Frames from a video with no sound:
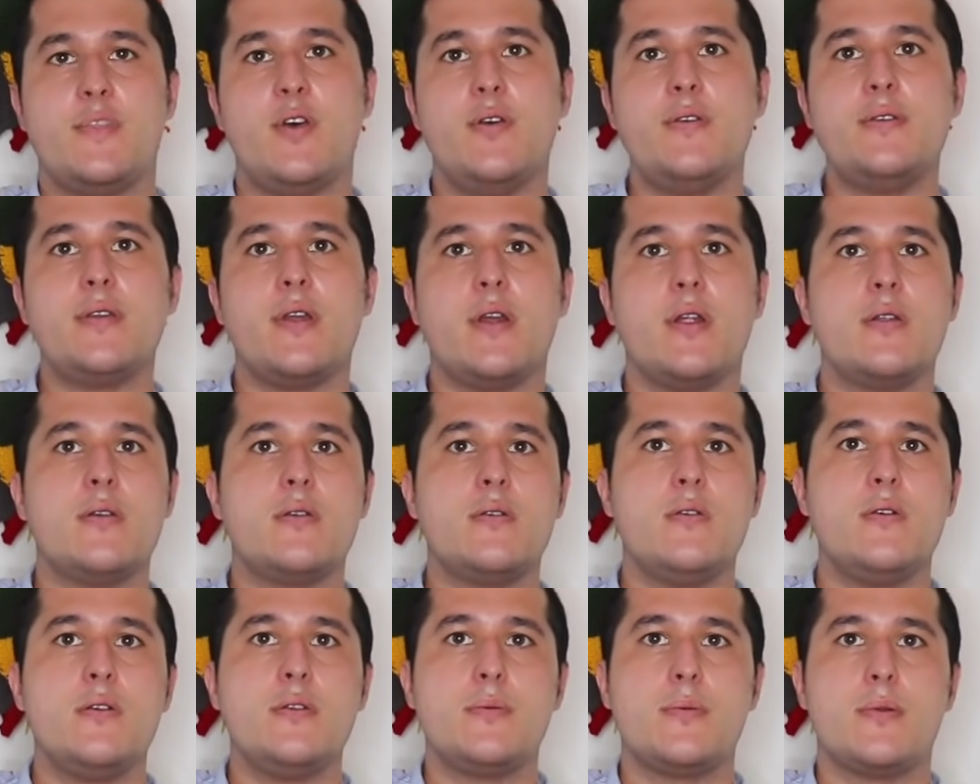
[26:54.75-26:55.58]
Those
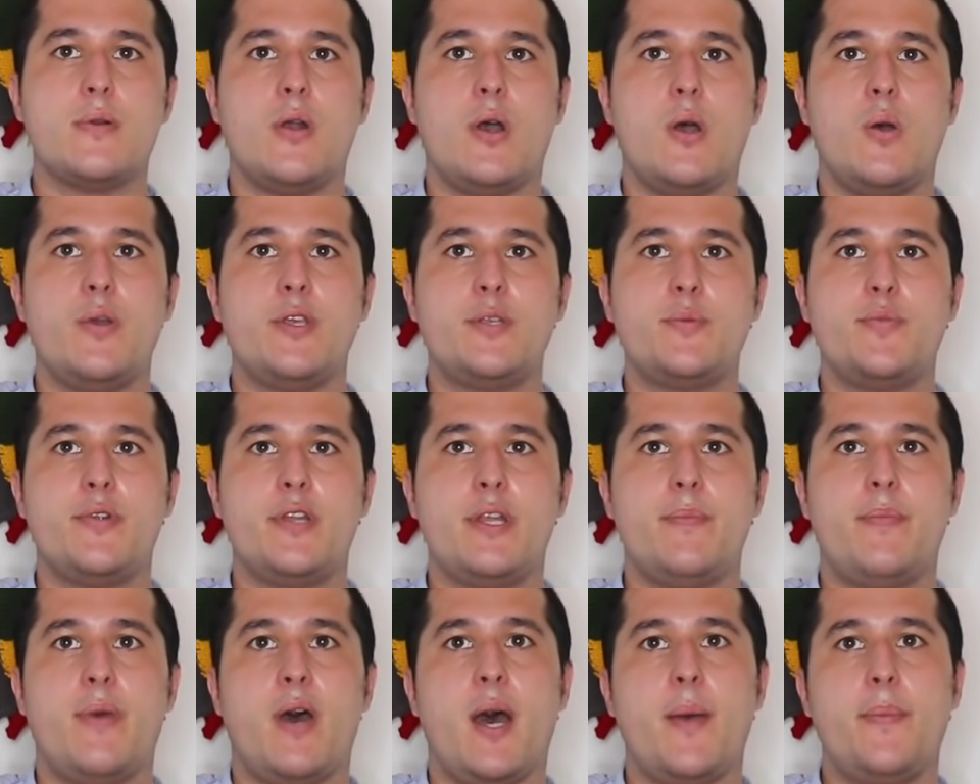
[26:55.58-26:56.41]
articles were always
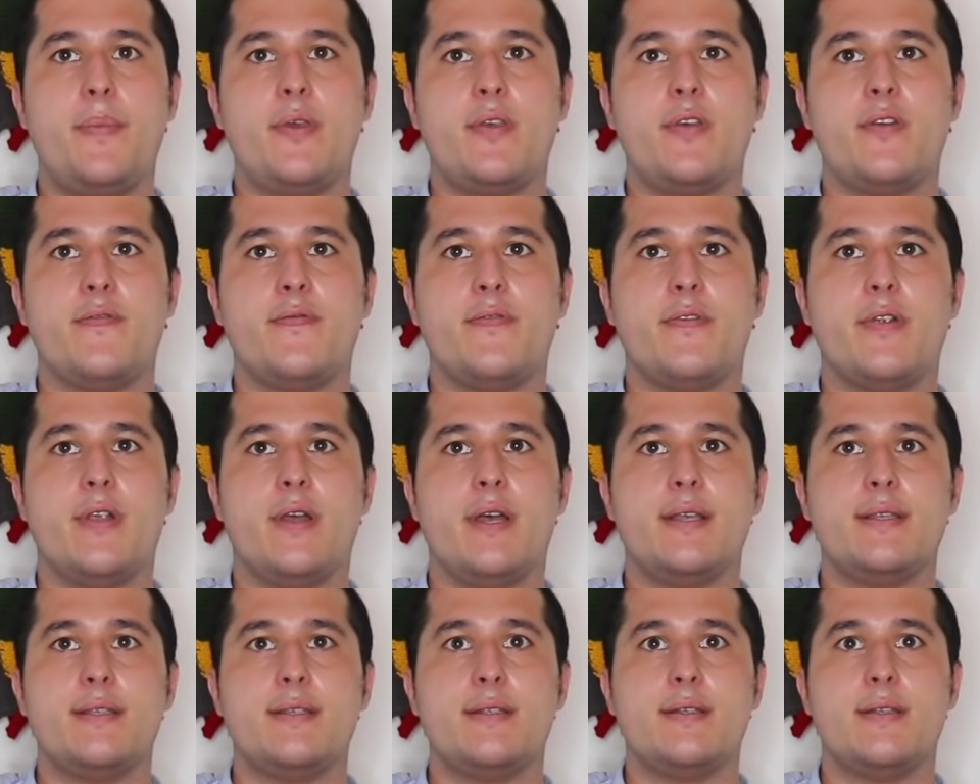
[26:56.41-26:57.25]
pretty popular for us,